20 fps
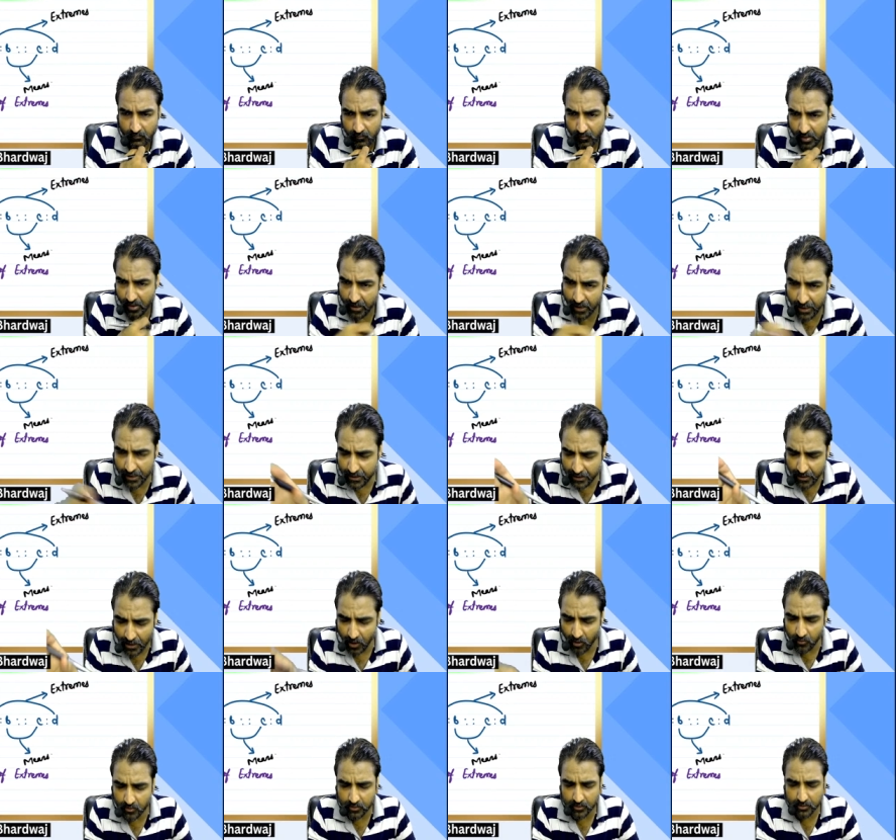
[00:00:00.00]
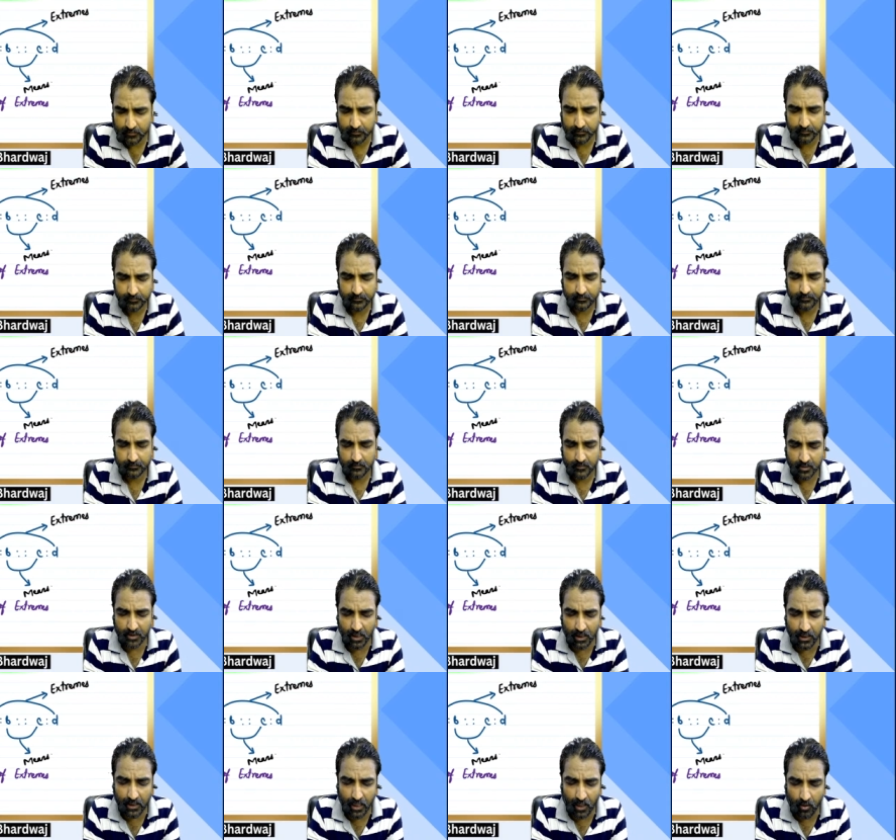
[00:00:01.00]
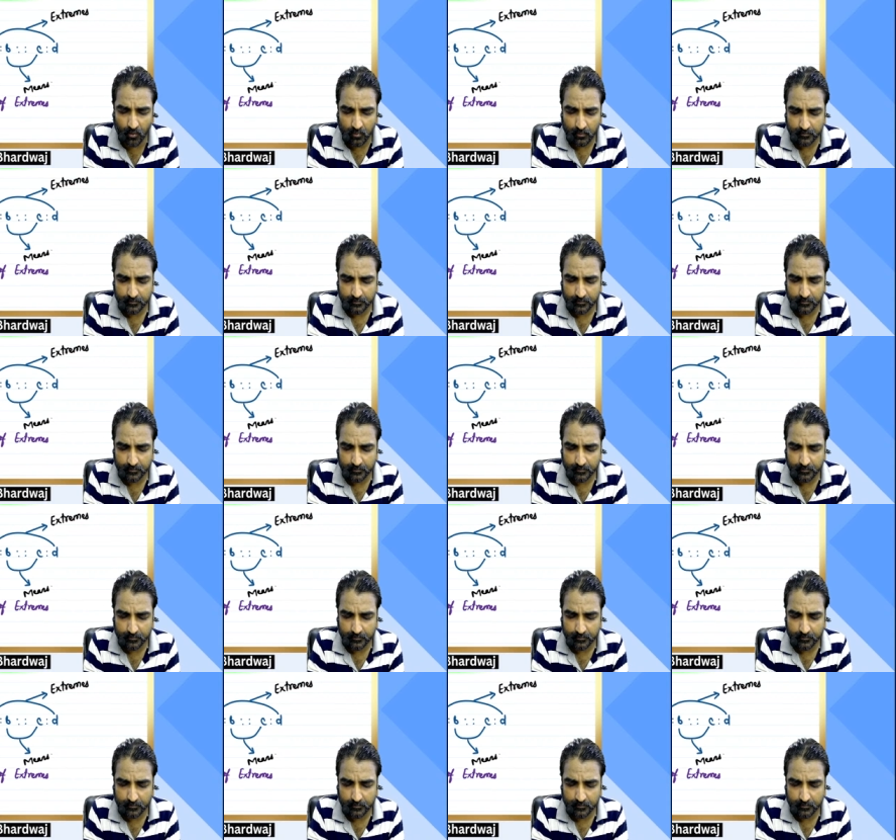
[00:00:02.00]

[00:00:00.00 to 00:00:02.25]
Any doubt till now?